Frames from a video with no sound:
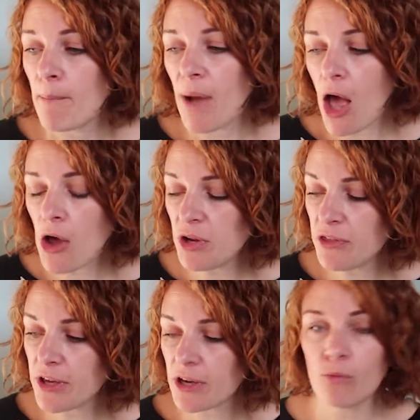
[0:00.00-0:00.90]
My only
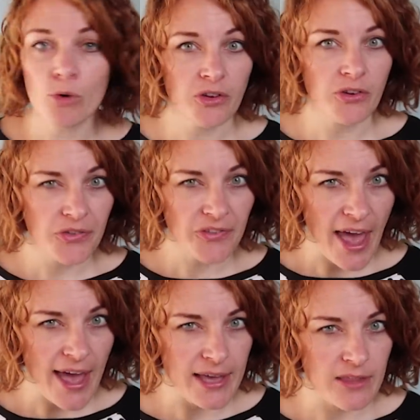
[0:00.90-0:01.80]
thing I would
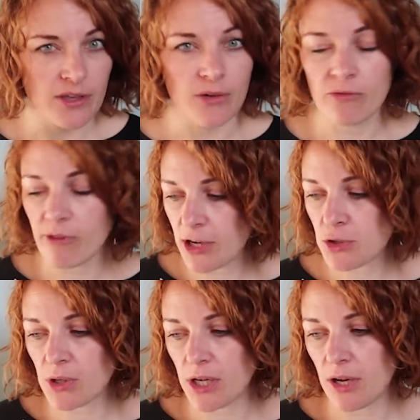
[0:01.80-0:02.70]
say that
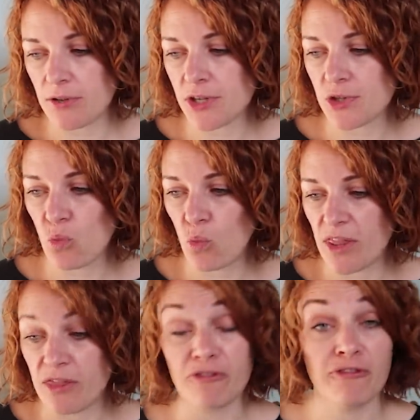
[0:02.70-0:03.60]
Rachel and I noticed
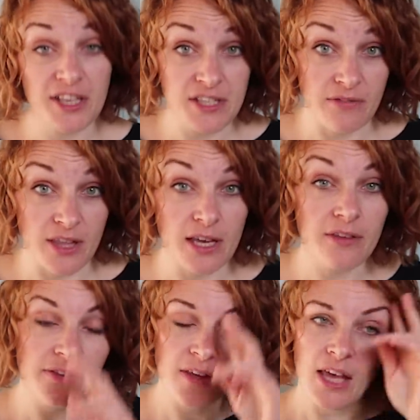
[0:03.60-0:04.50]
with the fit of
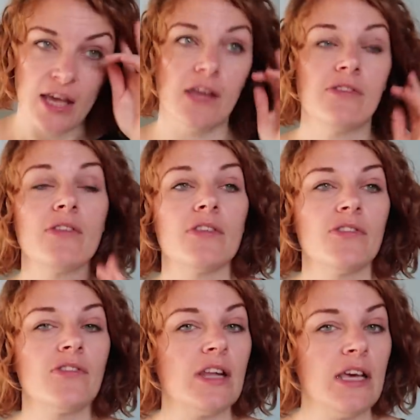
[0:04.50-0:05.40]
this is that the
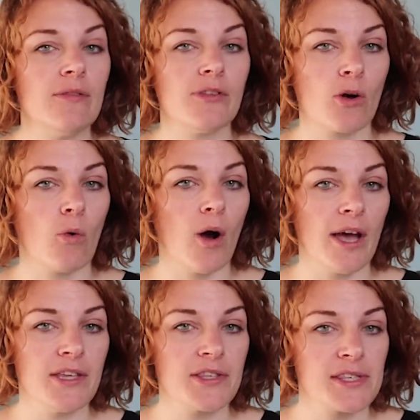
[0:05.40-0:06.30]
sleeves are
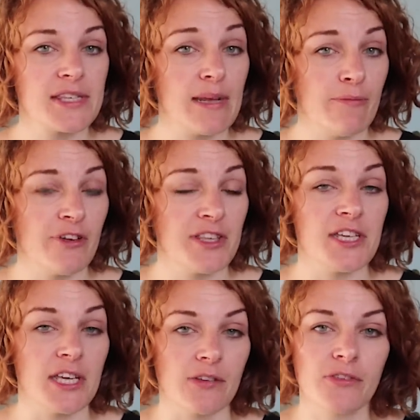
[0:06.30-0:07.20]
quite slim
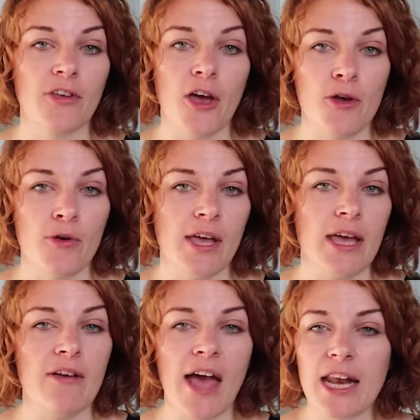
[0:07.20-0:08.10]
fitting. So
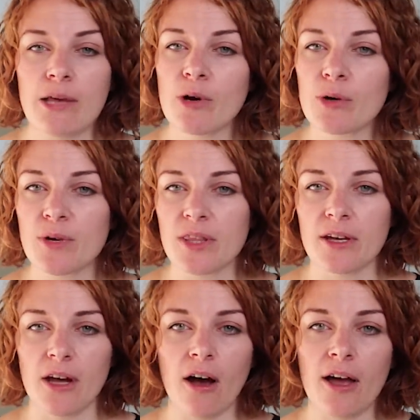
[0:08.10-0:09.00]
if anyone with
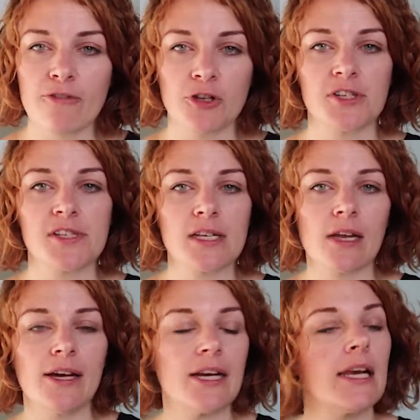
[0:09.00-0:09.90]
I've got a
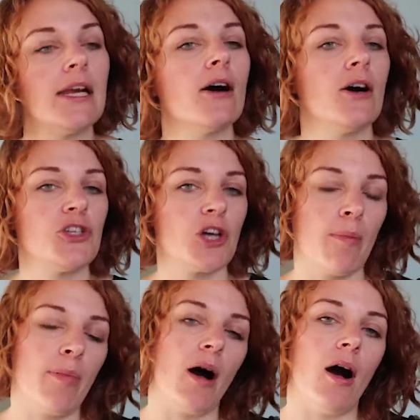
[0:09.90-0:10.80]
slightly large
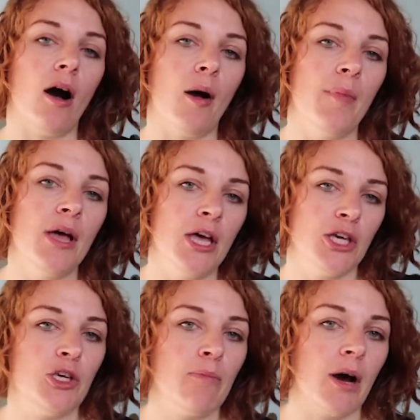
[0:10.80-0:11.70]
upper arm,
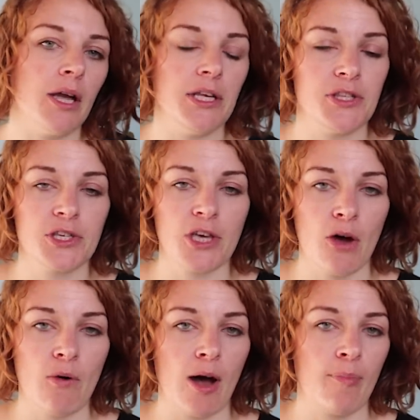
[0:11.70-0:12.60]
you might need to
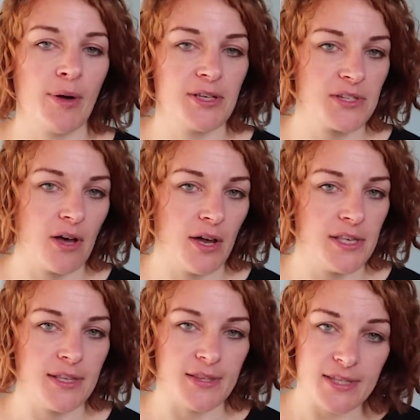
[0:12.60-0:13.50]
go up a
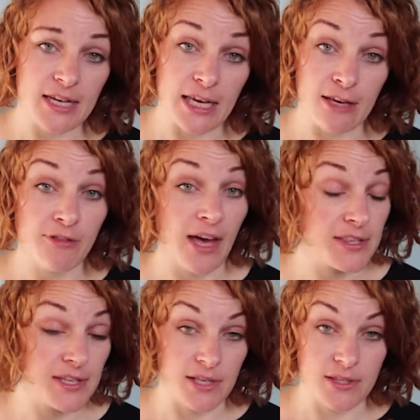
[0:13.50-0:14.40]
size in sleeve.
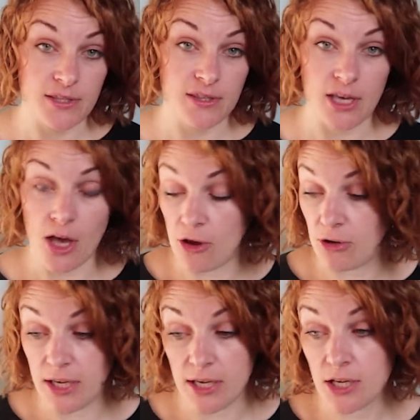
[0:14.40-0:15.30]
That is the
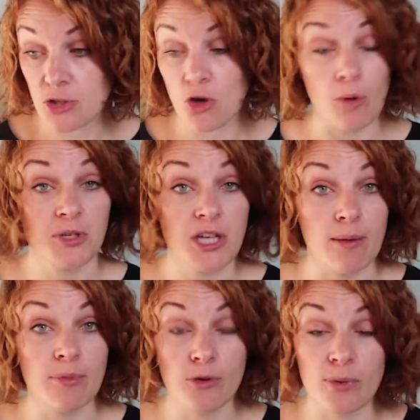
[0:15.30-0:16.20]
only top
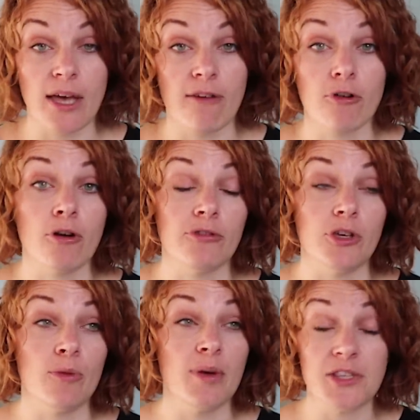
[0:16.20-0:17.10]
tip that we have got for
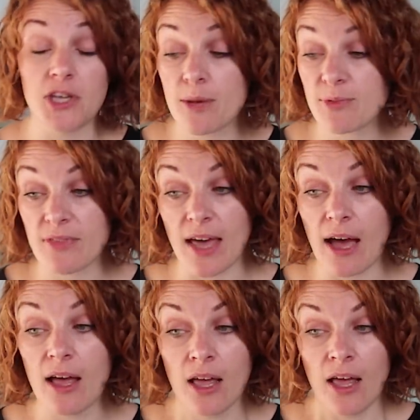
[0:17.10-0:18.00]
you. But in terms of
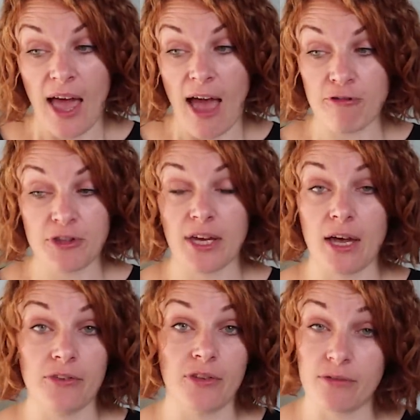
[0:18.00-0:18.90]
that, everything
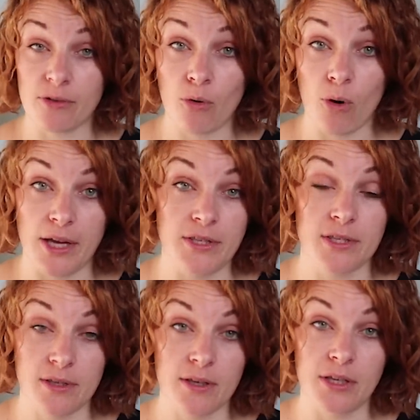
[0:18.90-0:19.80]
else is
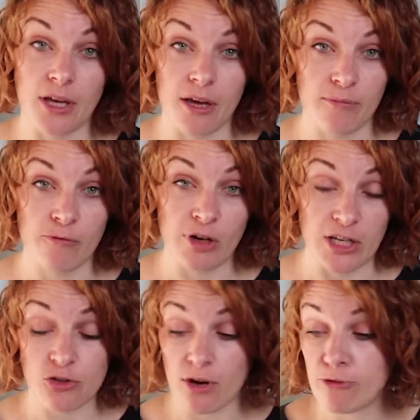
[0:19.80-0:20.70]
quite, you know, really
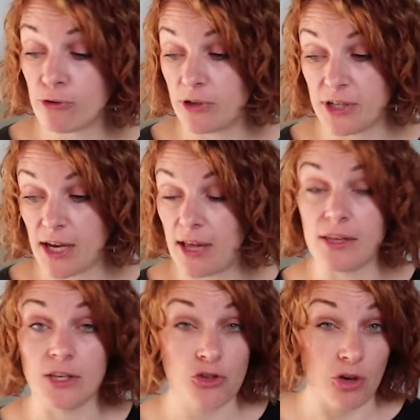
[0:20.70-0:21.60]
straightforward, and
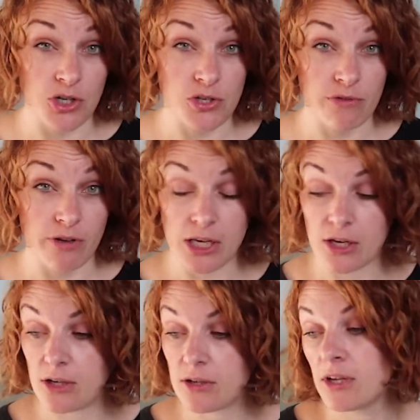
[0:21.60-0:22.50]
the instructions are really
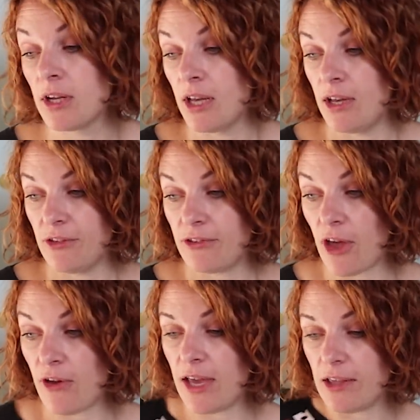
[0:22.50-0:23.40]
good. So
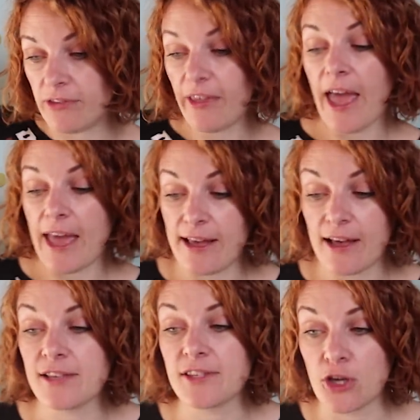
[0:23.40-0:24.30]
it's
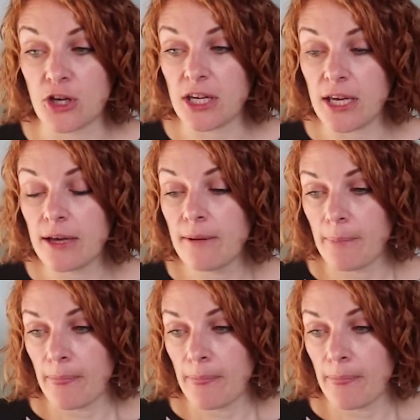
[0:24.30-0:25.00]
a goodie.